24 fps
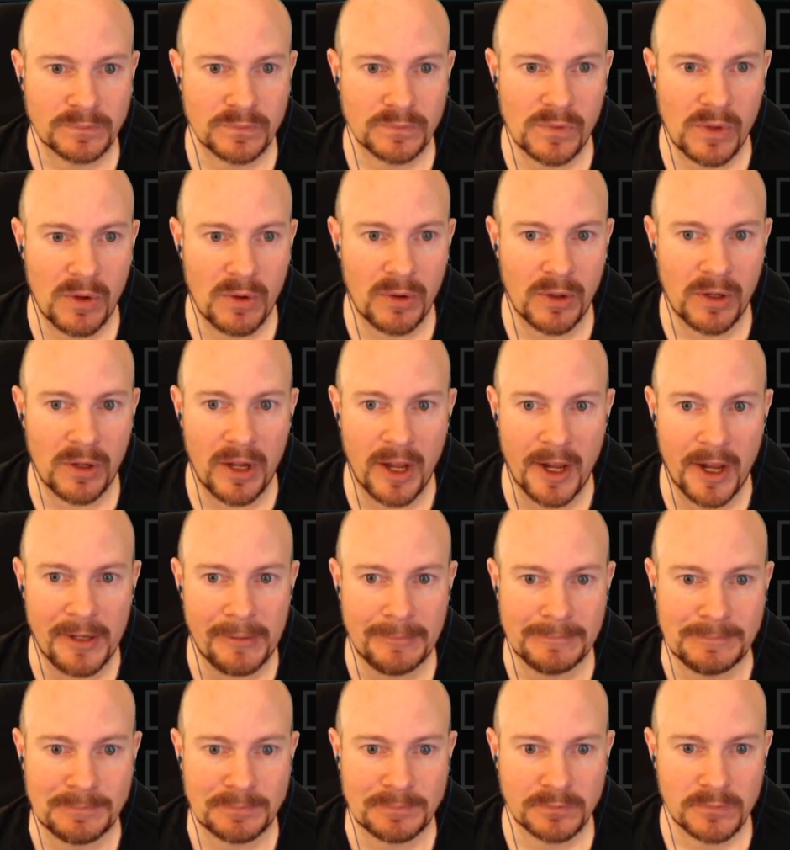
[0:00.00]
Okay.
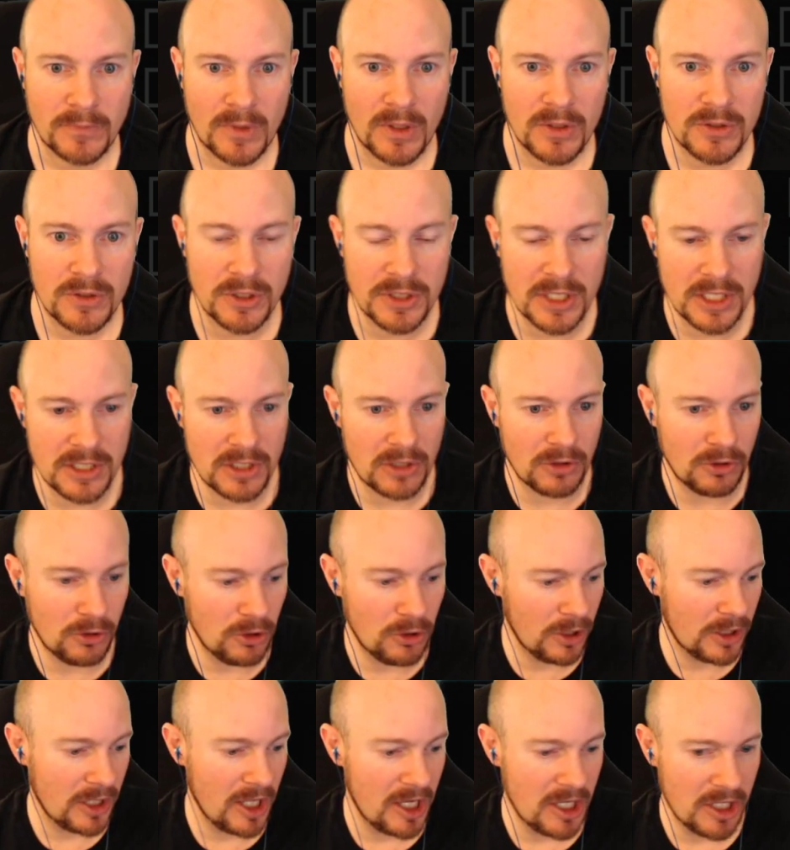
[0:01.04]
So it doesn't look any